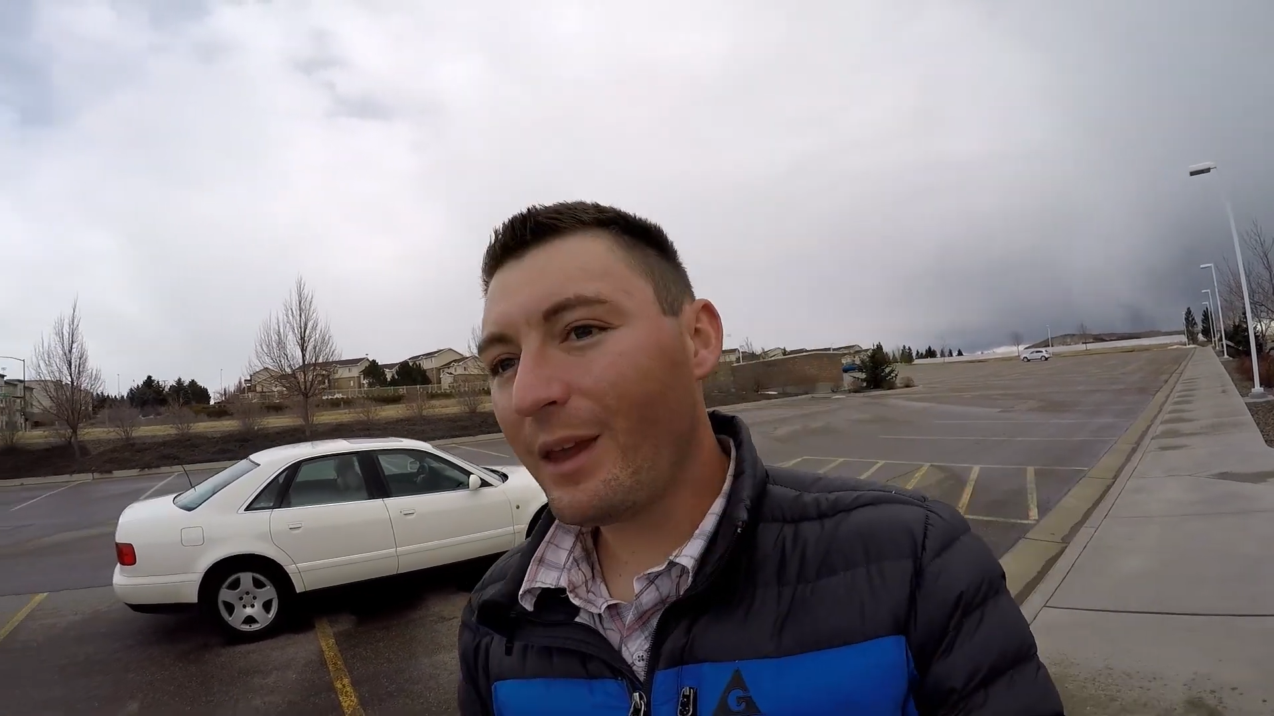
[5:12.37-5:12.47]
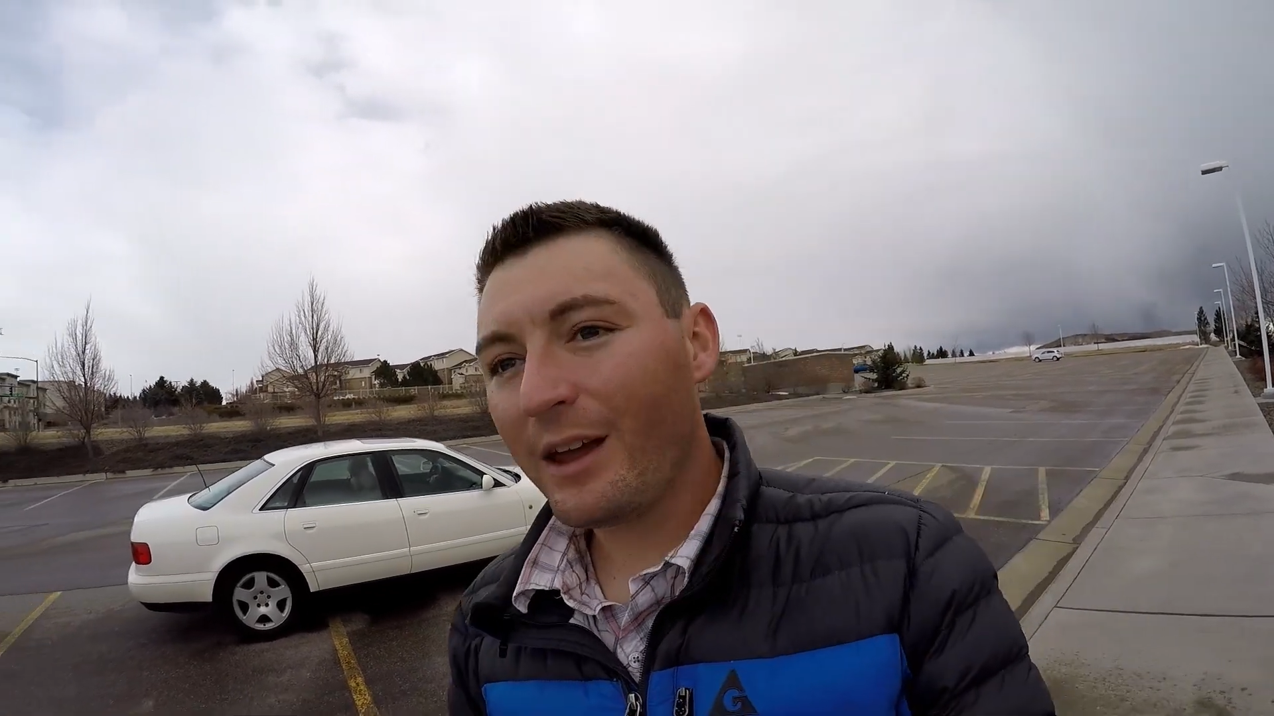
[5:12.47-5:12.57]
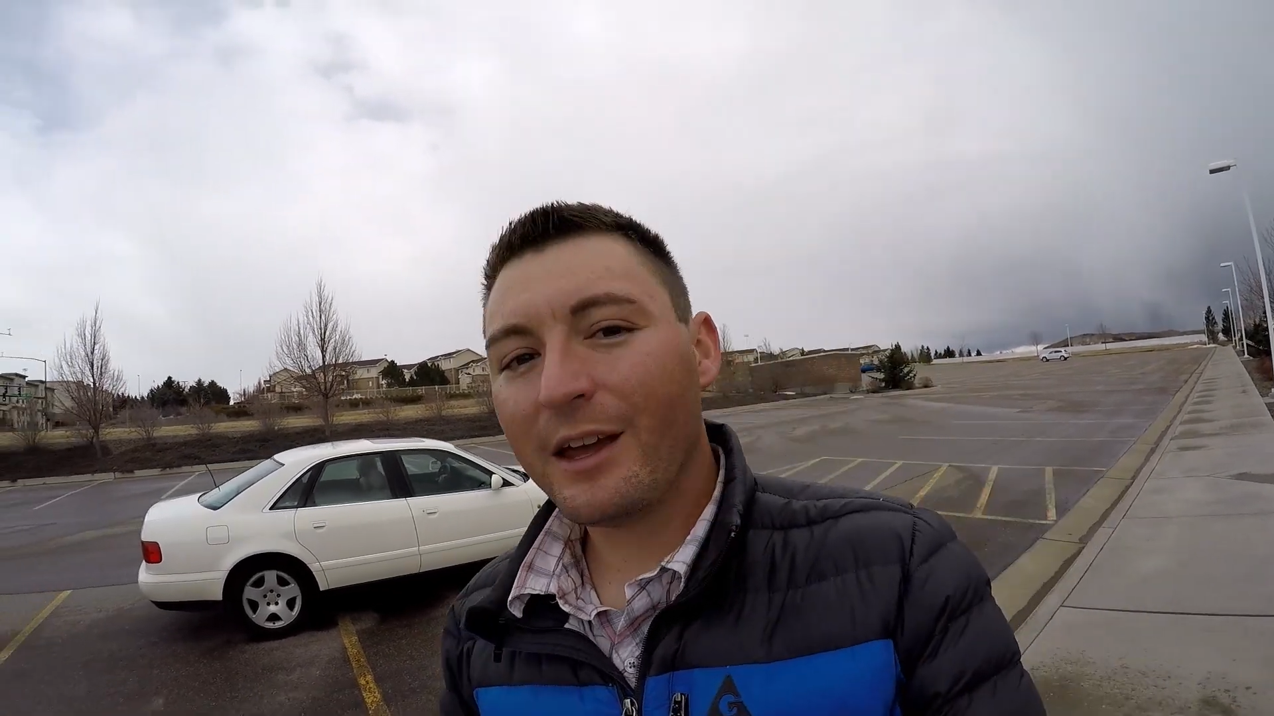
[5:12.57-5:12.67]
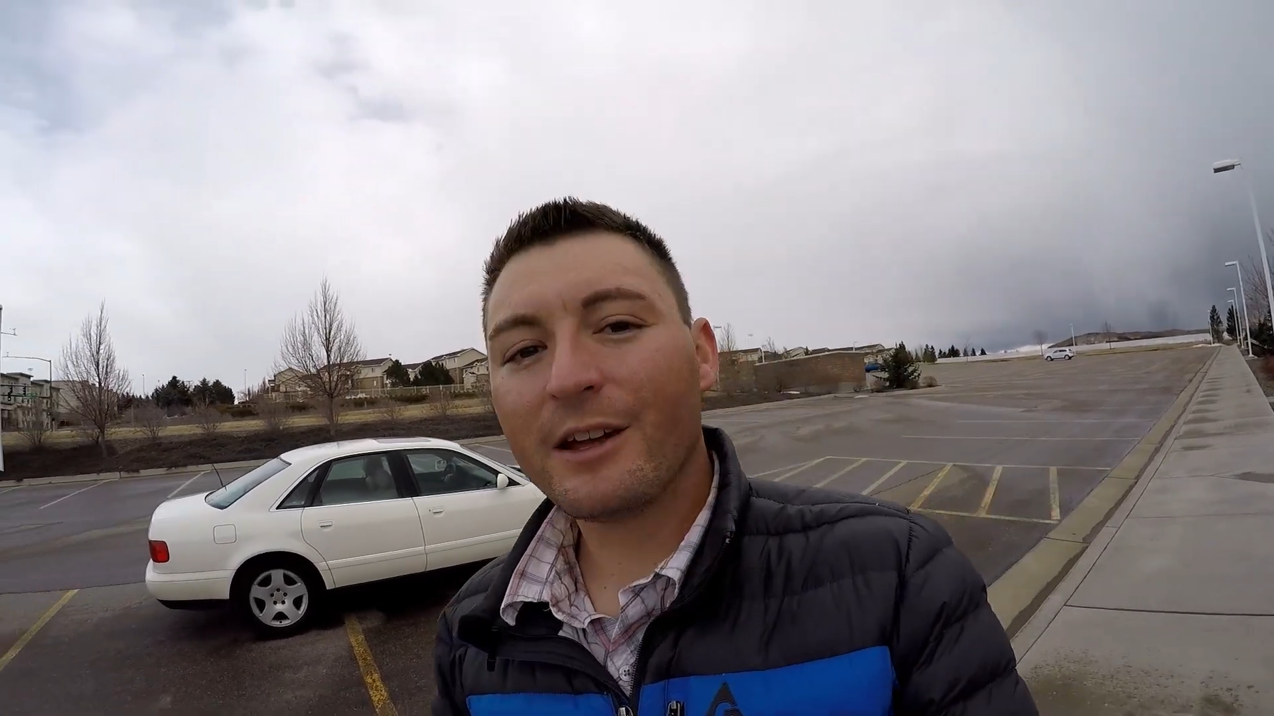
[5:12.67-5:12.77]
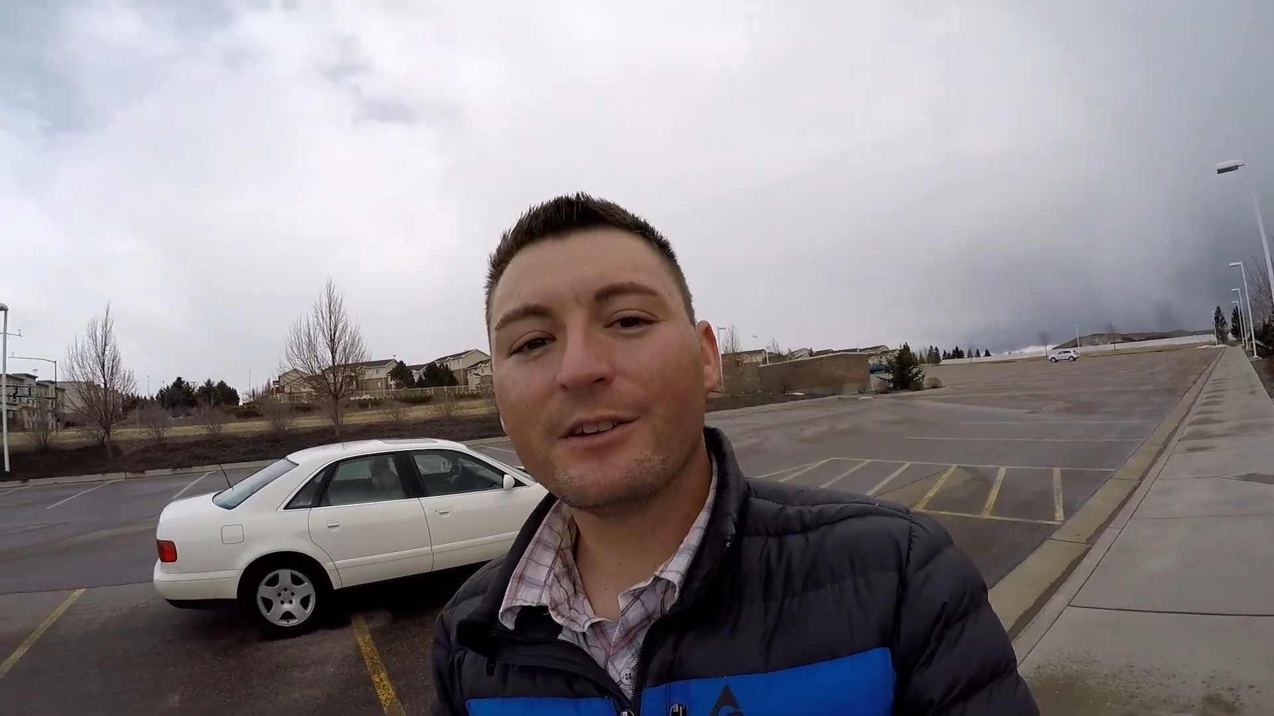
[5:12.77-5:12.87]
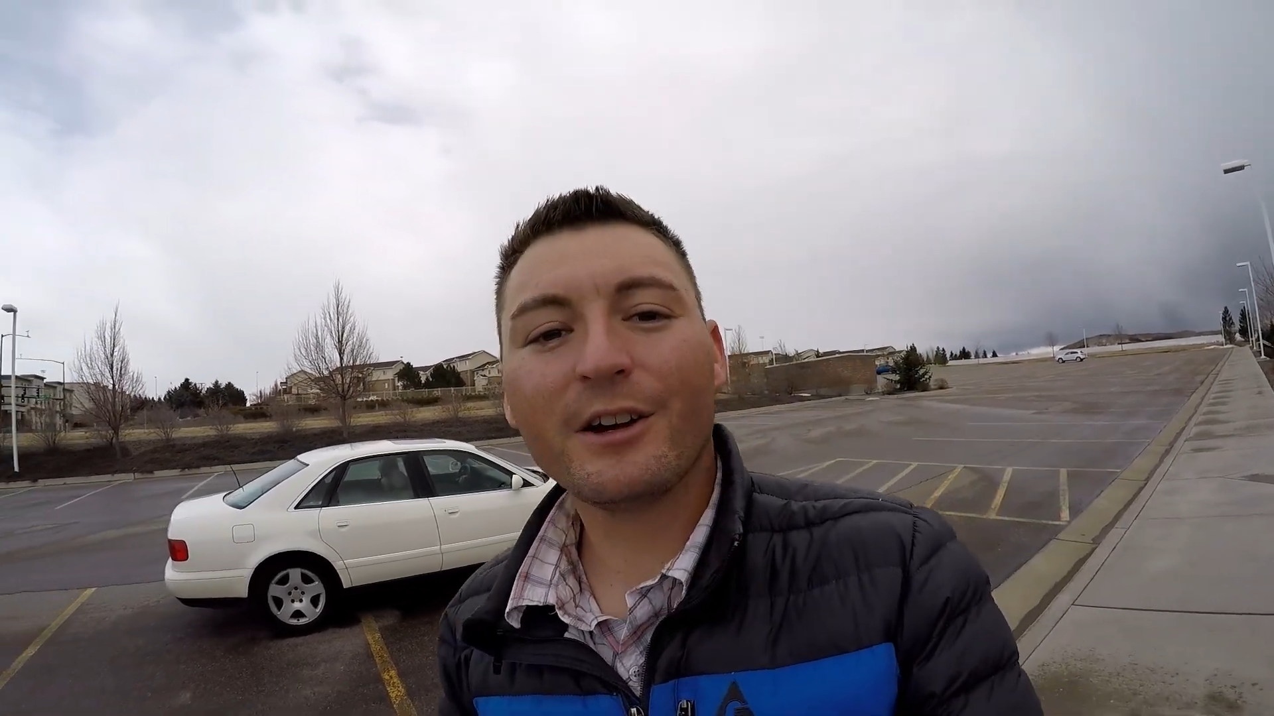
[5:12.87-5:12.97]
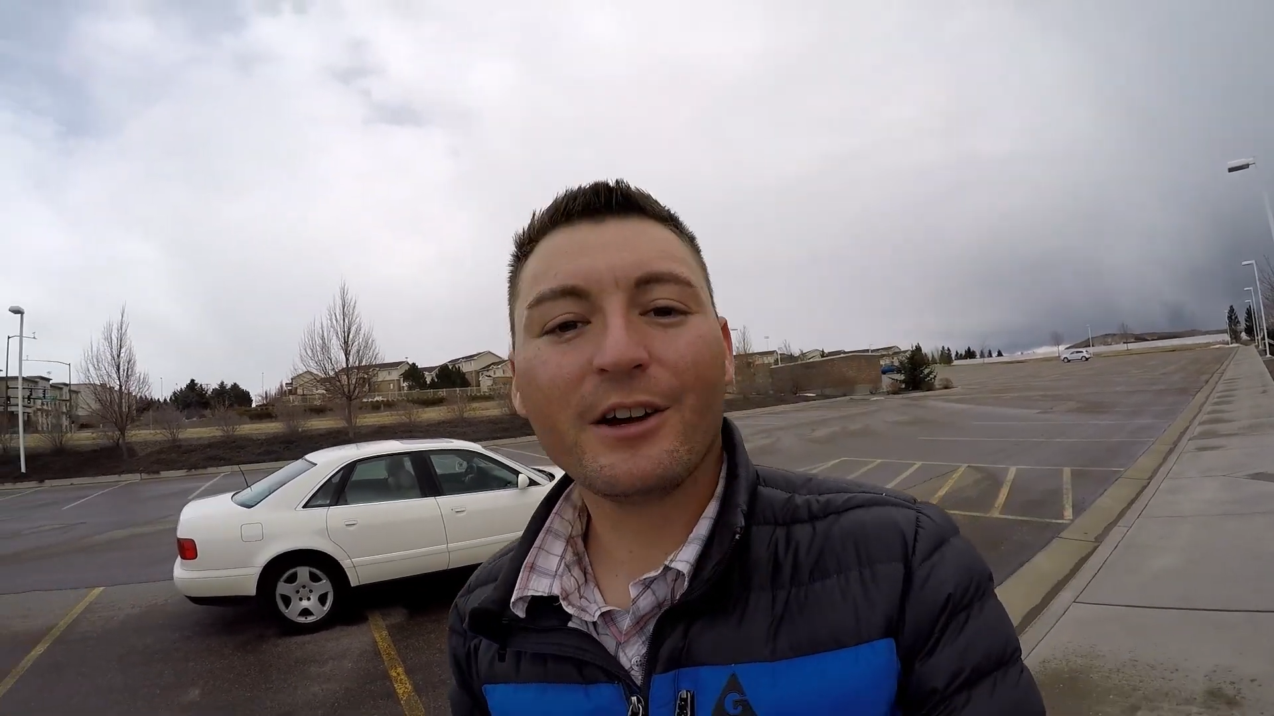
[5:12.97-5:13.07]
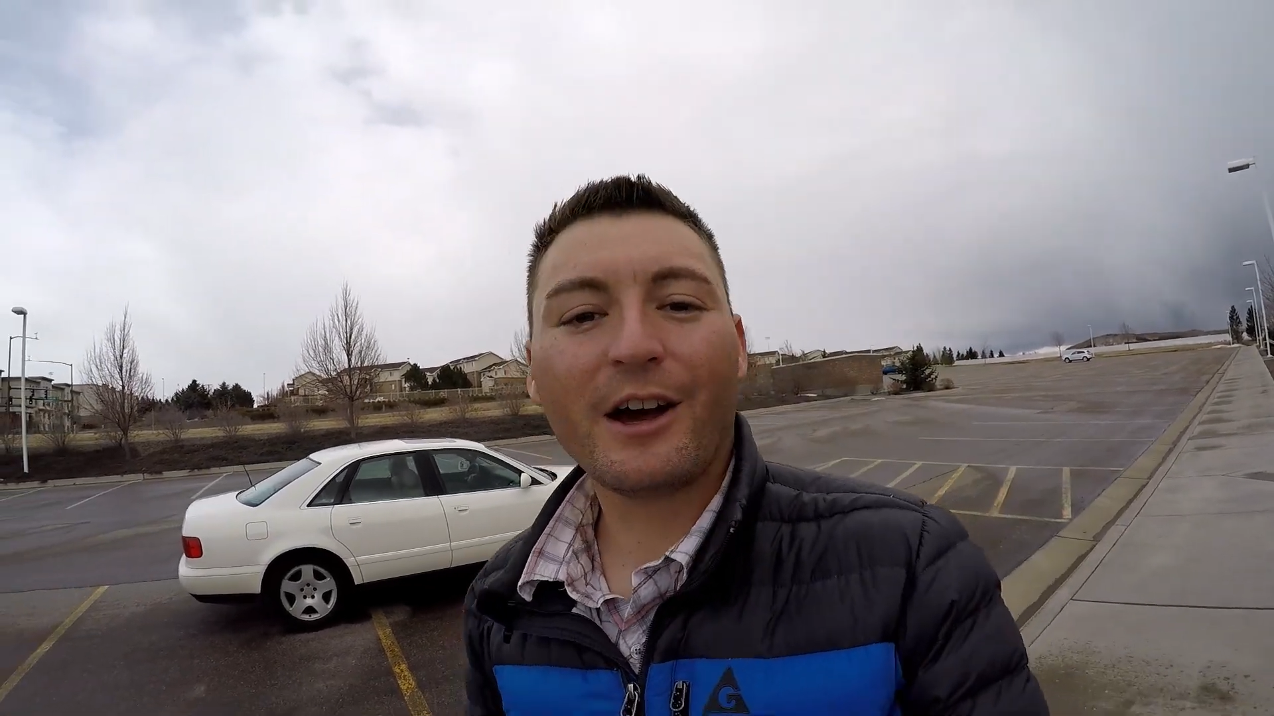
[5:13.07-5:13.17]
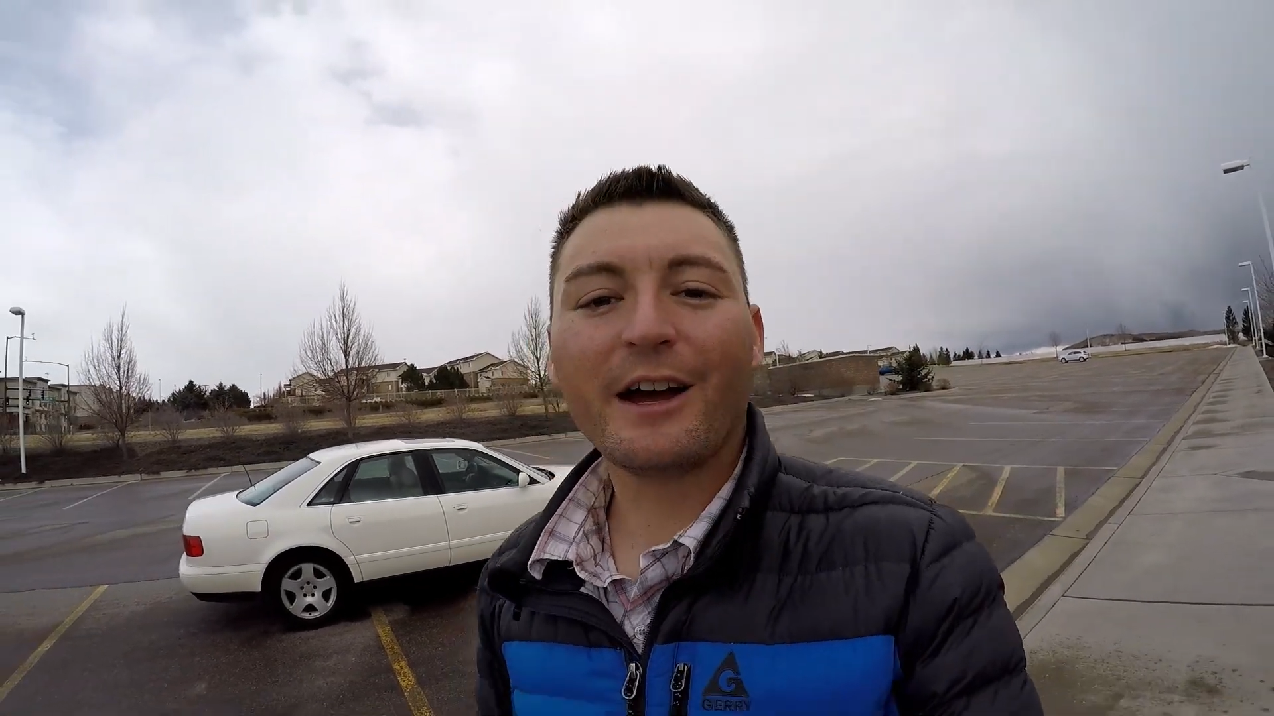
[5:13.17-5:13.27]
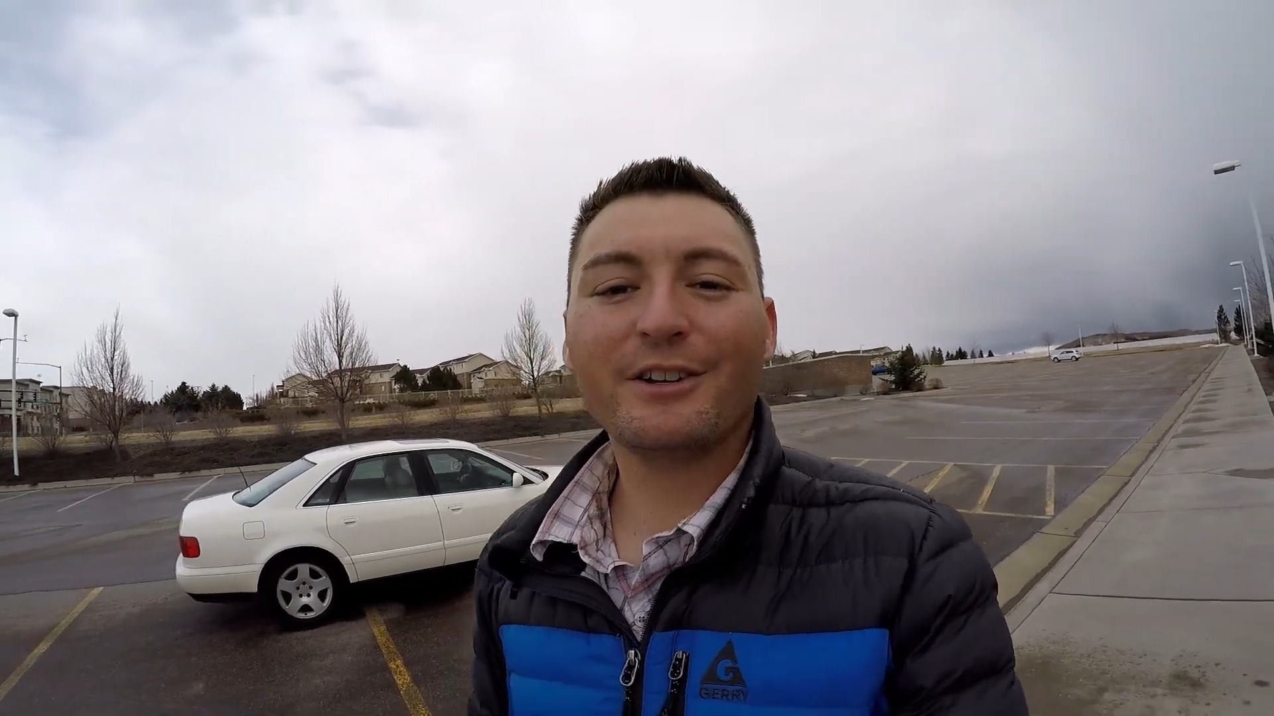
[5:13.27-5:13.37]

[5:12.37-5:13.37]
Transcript: And I